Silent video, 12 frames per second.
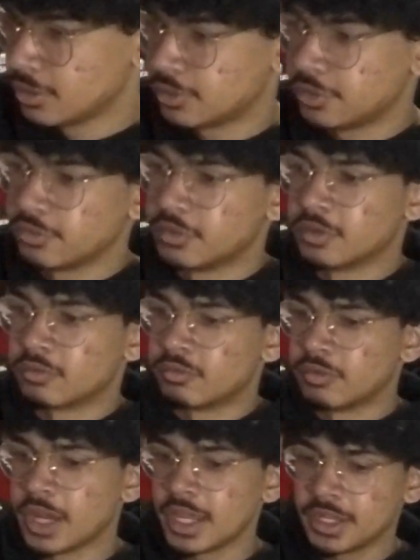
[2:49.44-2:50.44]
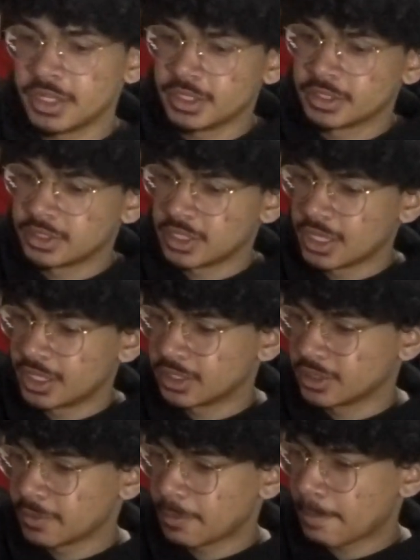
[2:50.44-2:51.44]
Dude, the red is like,
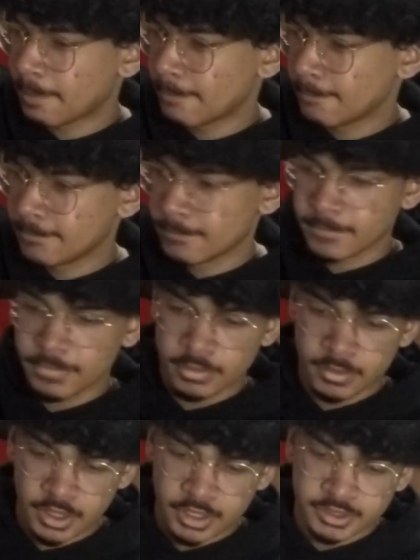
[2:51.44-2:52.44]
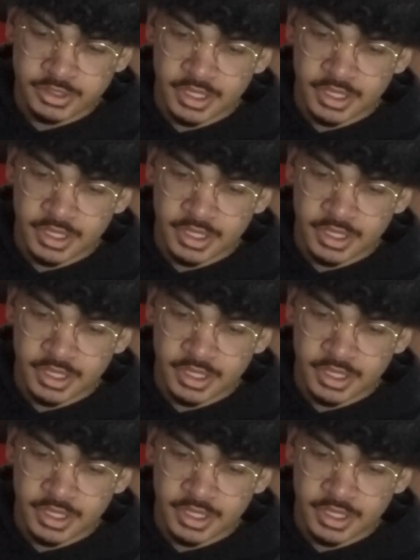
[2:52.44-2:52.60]
it's